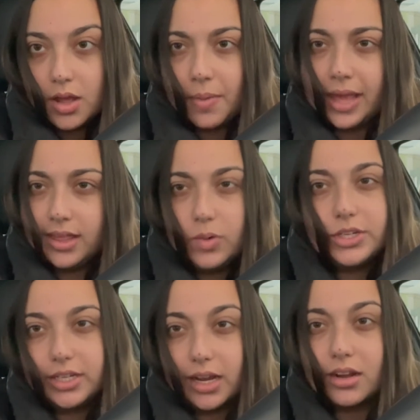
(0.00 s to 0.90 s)
I think we
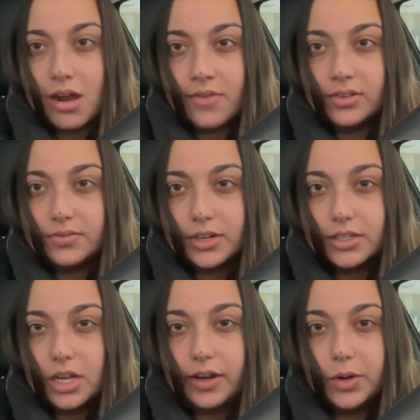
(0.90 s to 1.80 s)
should get a coffee
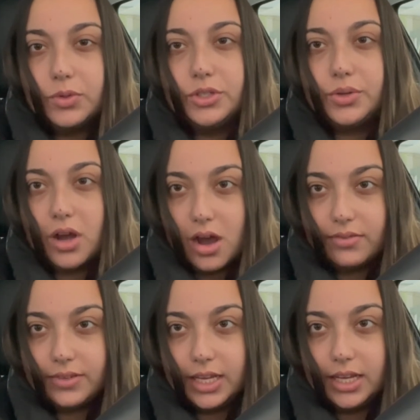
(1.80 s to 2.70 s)
first. All right, we'll do
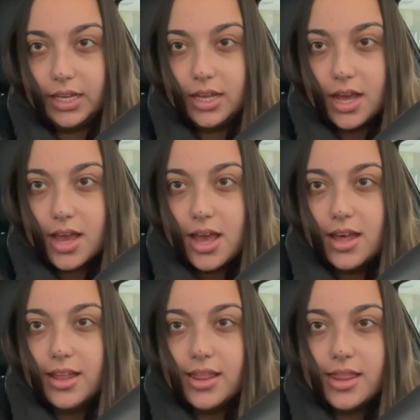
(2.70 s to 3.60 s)
coffee,
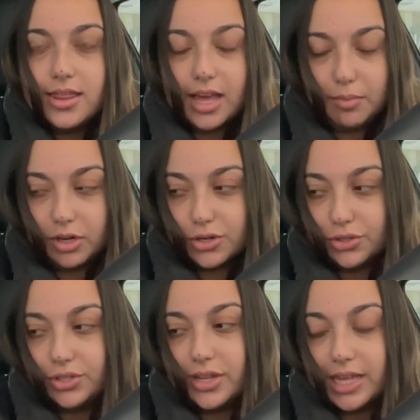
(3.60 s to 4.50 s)
then
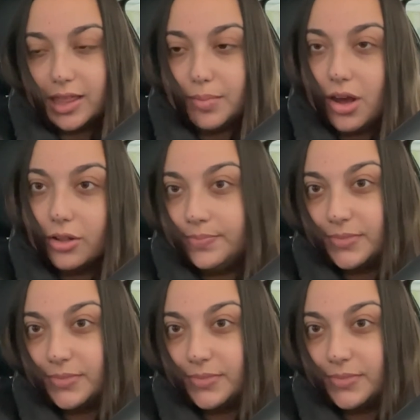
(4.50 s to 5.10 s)
Marshalls, then the mall.